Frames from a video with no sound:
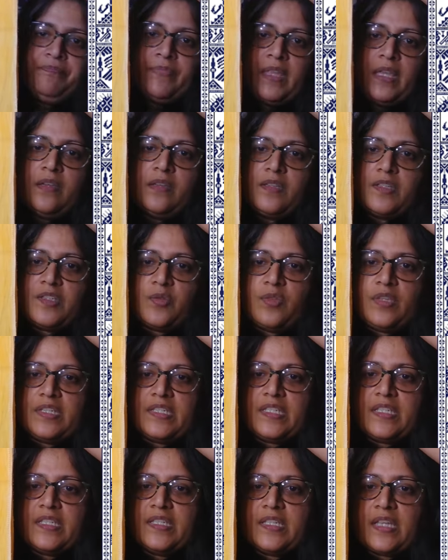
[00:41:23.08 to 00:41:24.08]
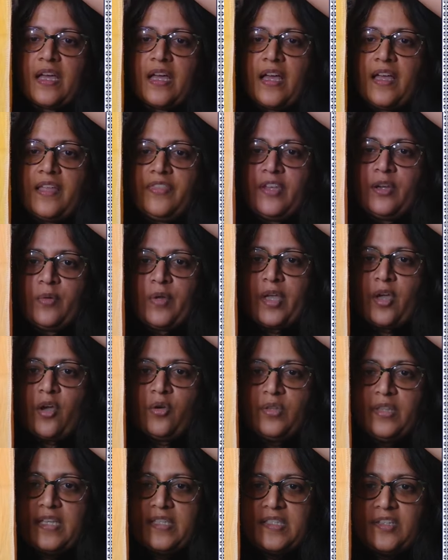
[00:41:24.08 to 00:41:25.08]
this is on, there we go, that's a
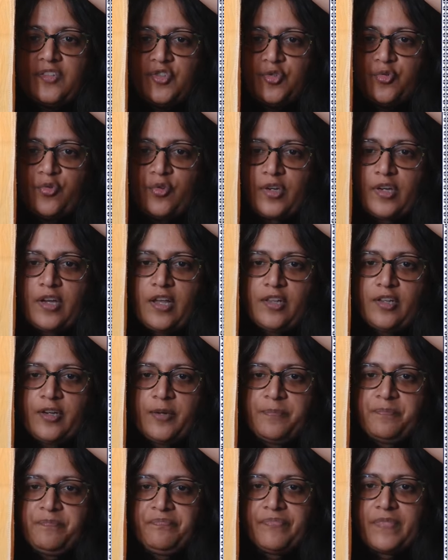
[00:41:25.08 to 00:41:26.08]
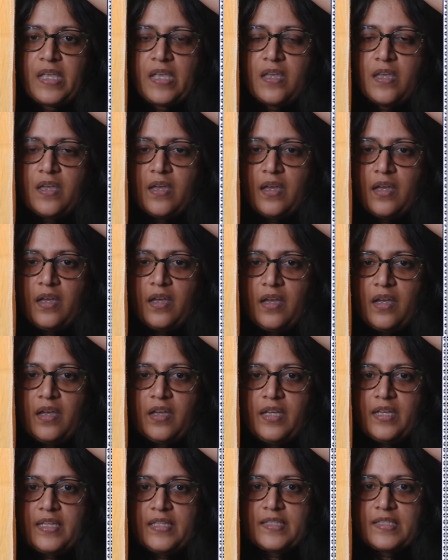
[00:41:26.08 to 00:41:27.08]
truer color. It's
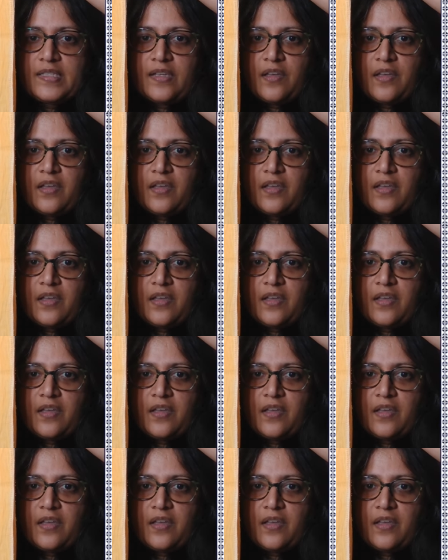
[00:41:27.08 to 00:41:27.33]
a